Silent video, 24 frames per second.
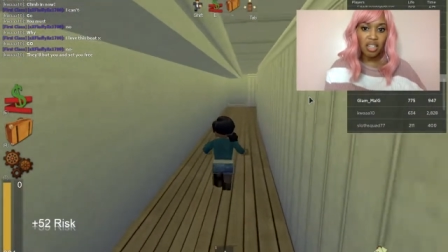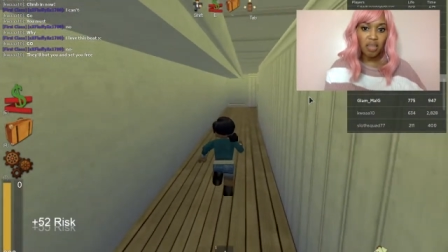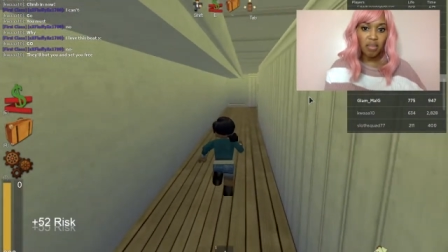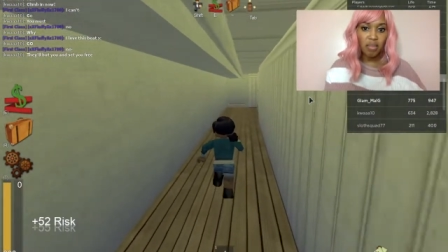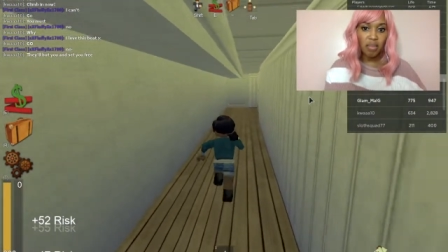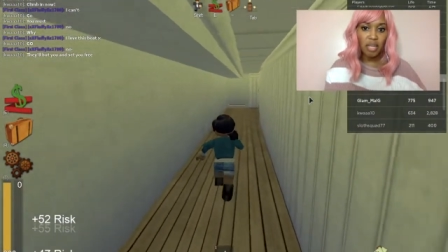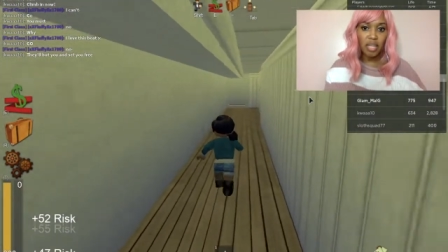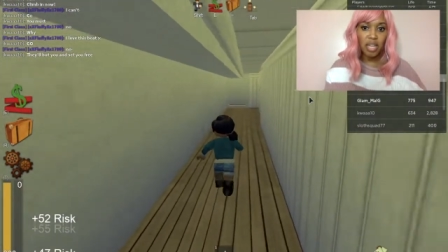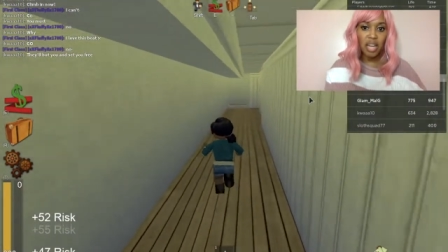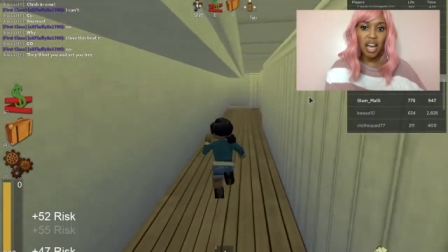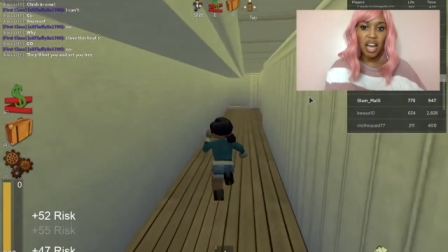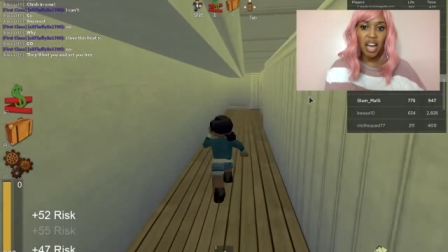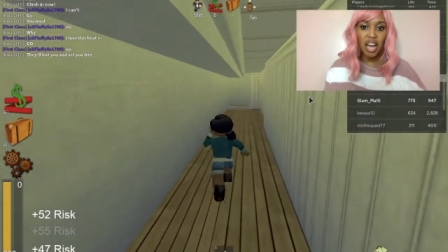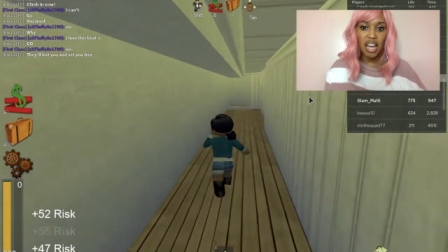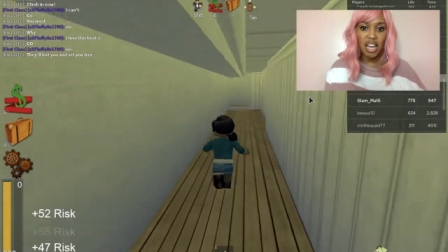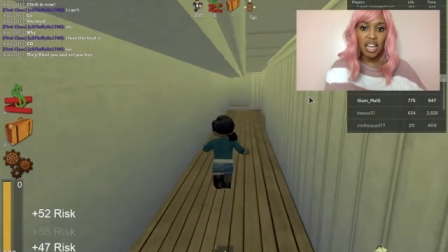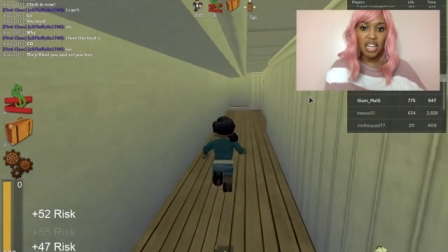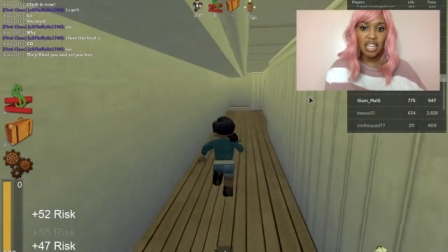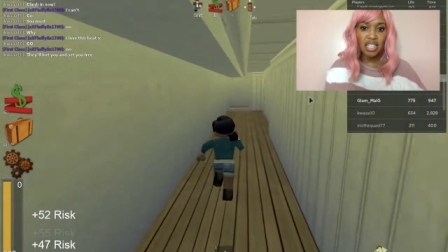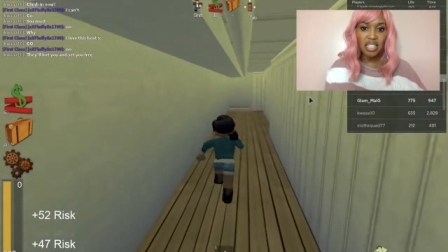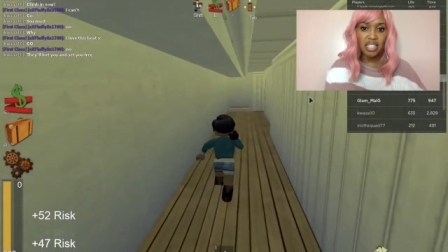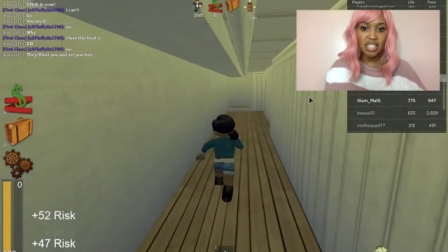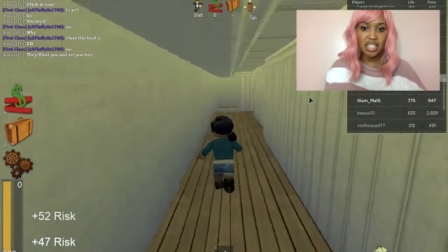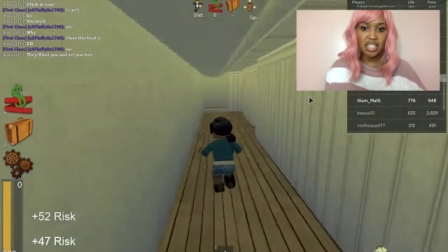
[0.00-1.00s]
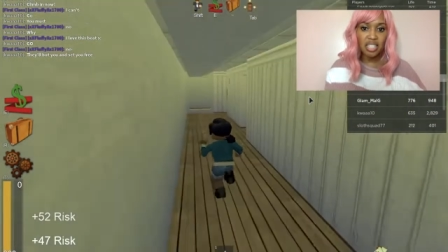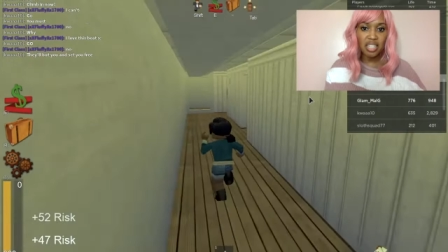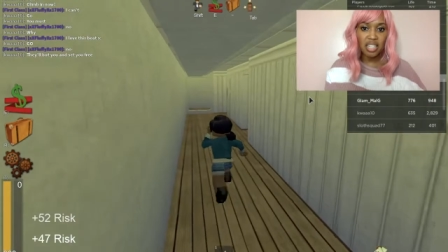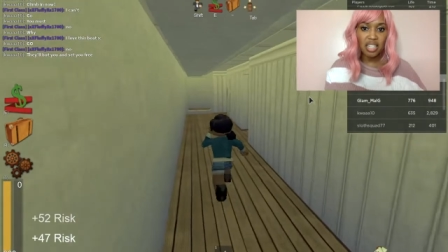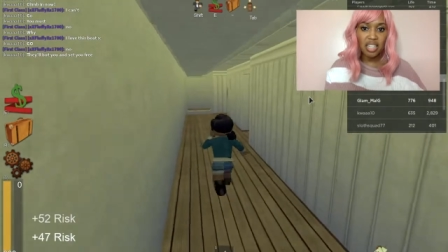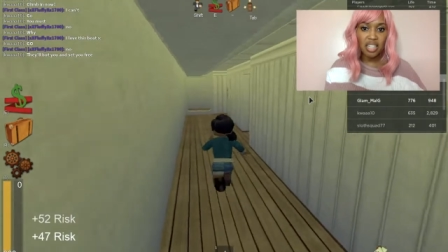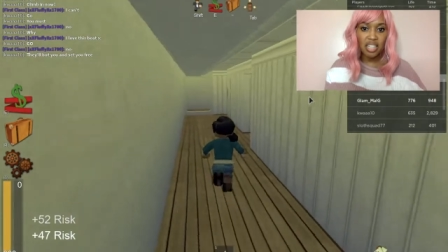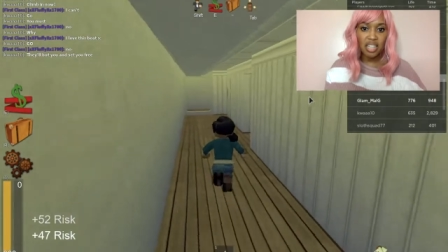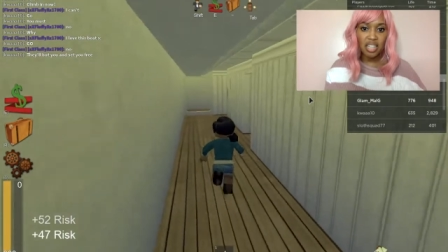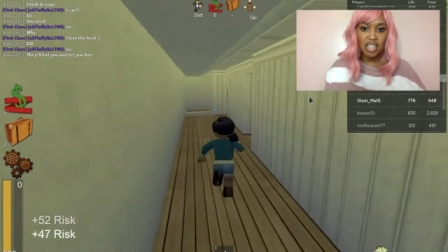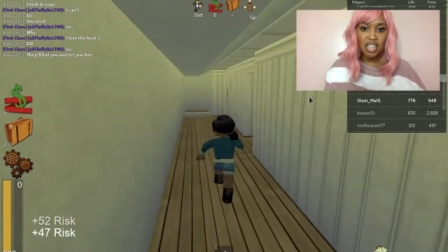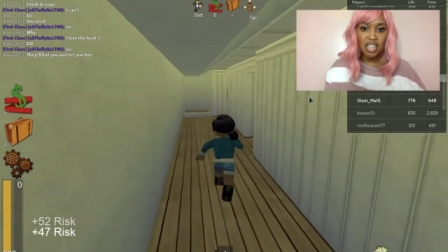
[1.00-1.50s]
Because
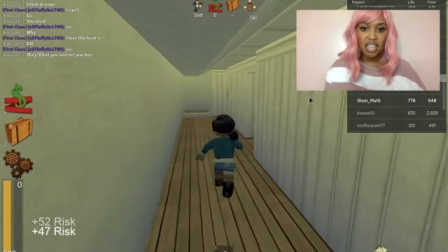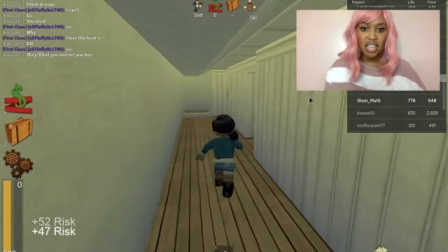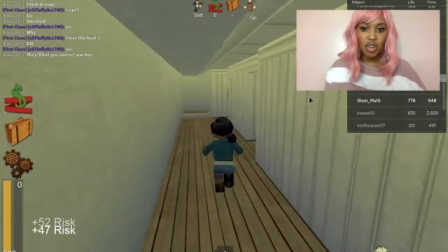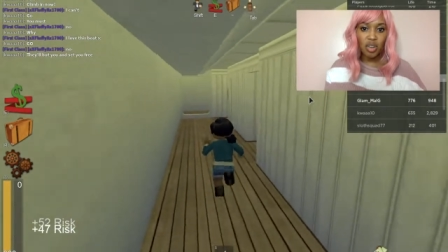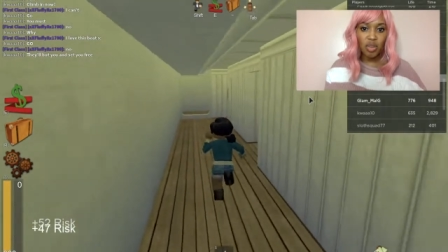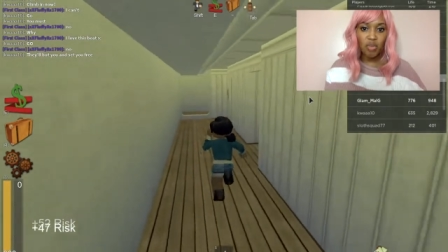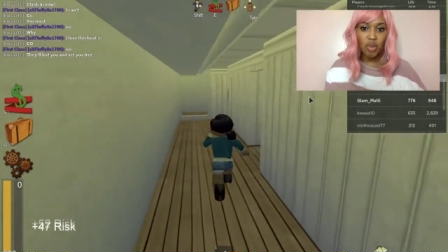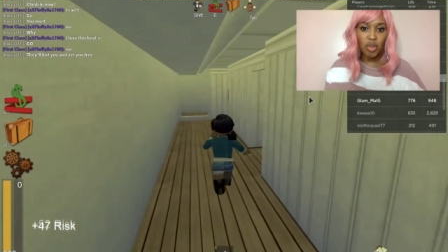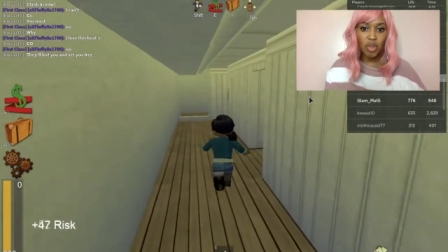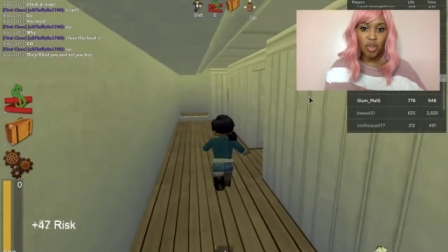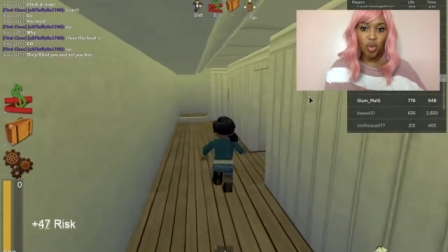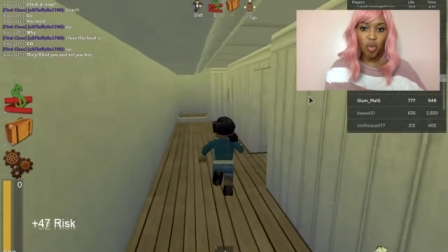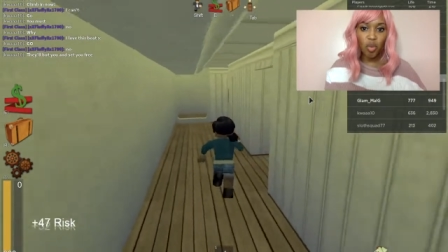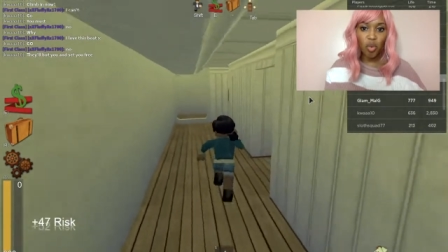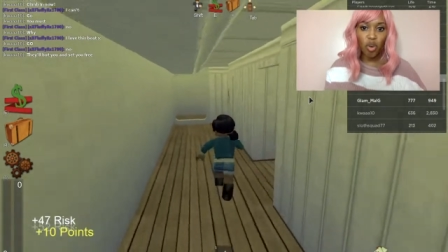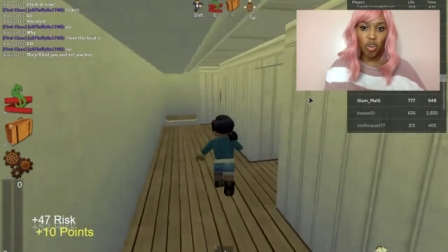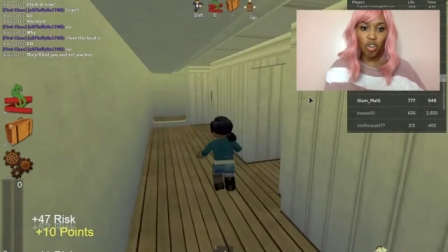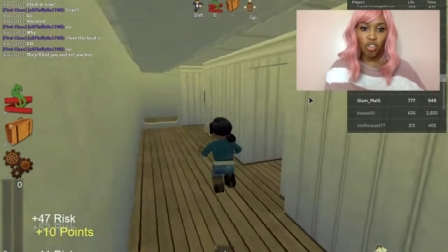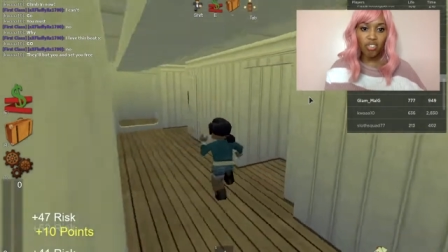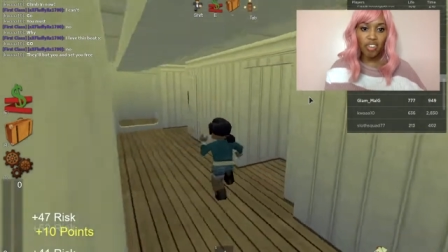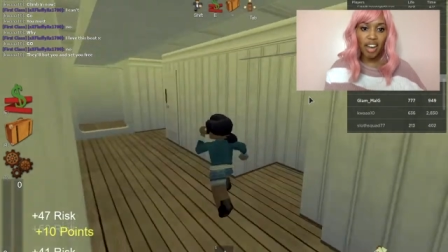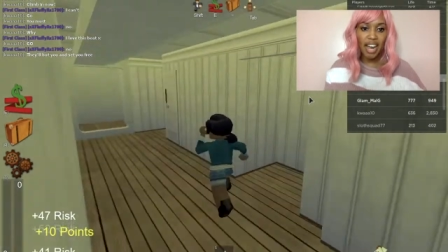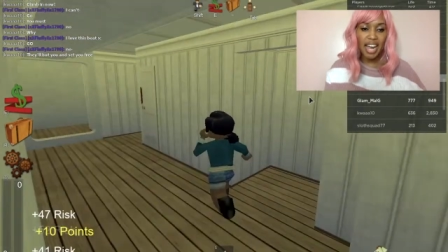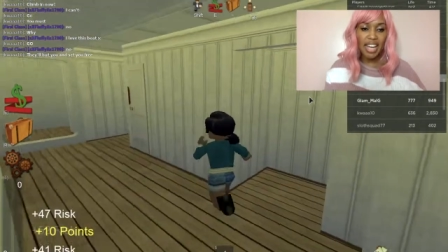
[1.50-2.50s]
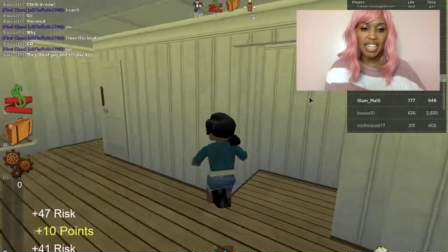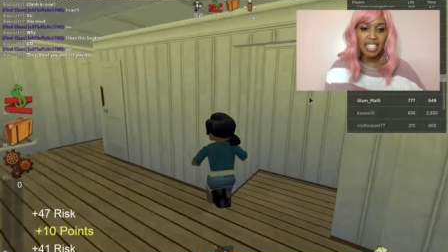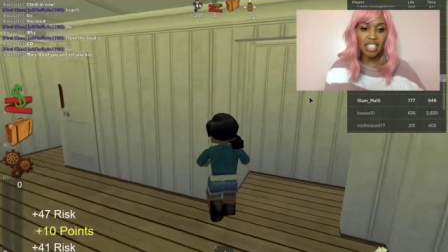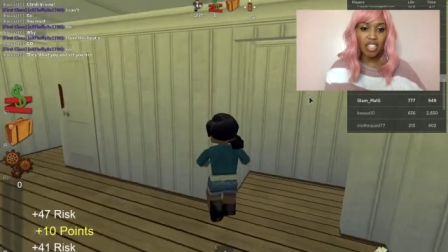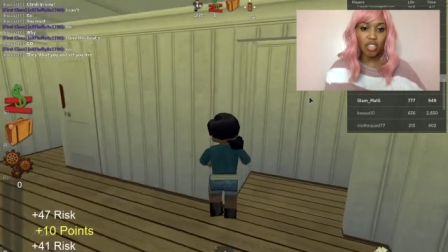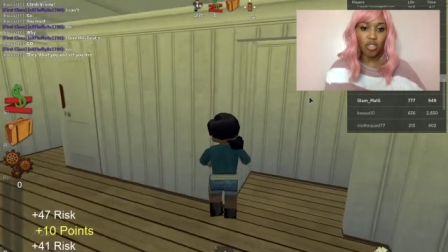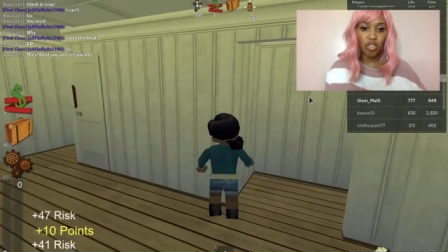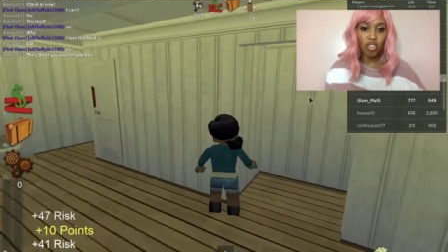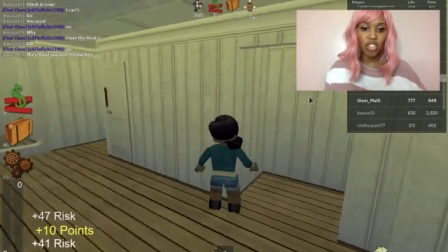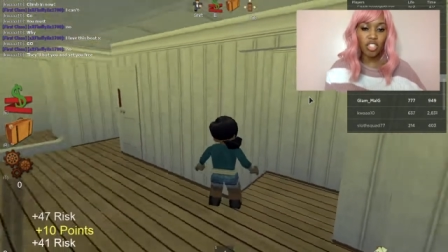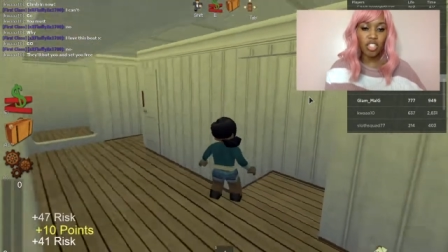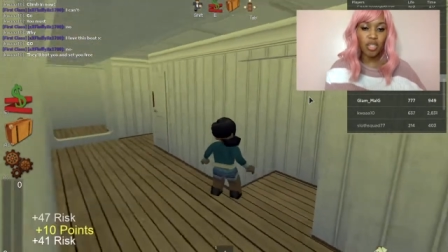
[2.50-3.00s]
when the water
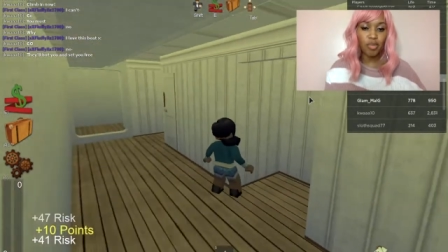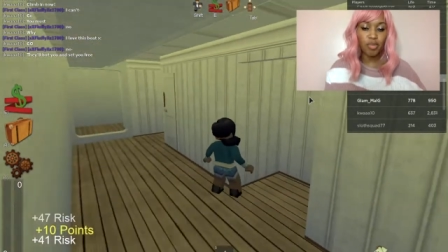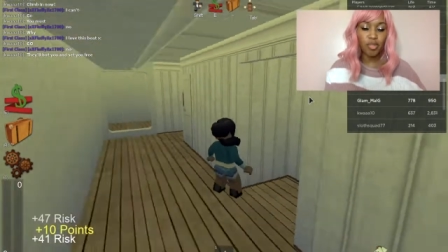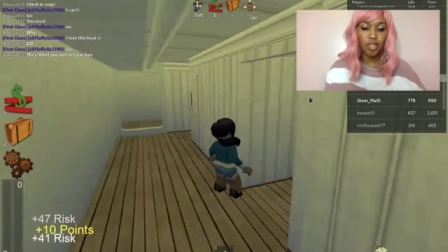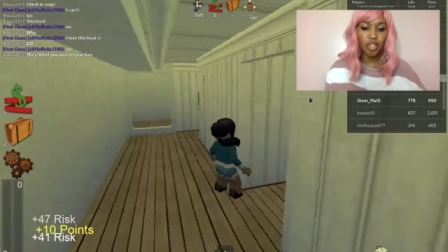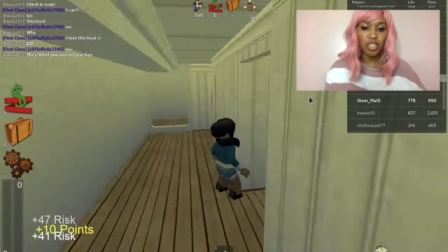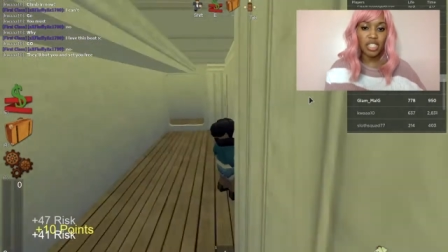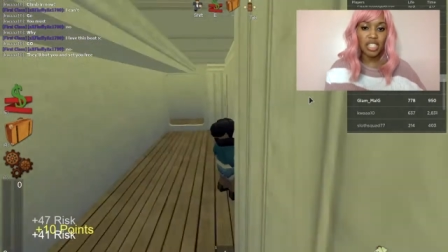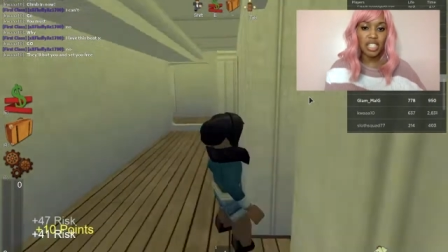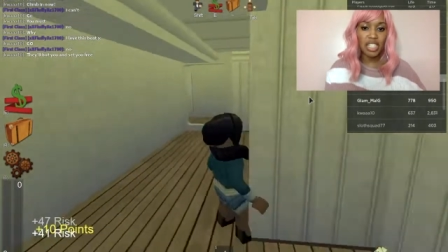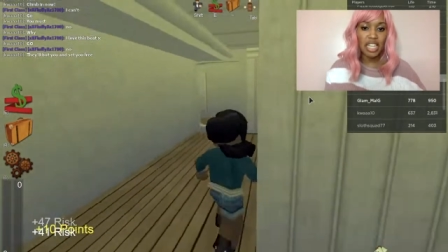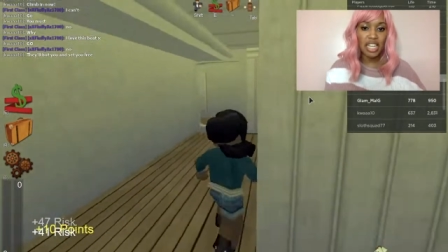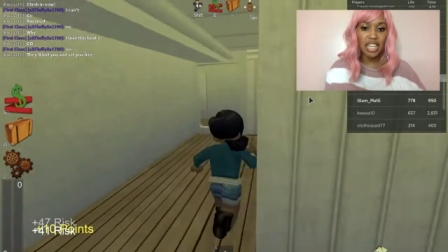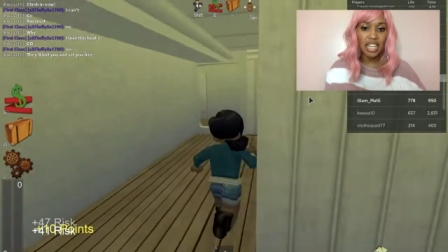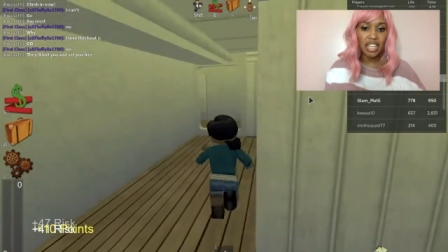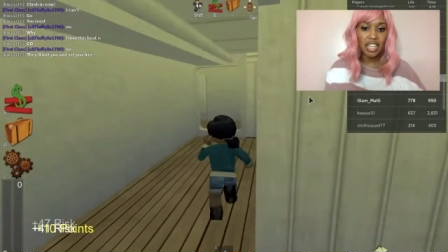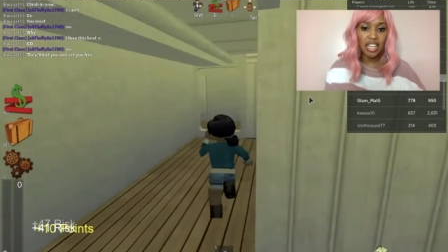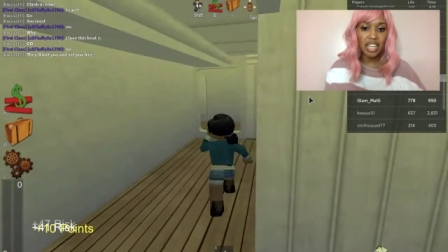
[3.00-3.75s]
rises or the ship starts sinking,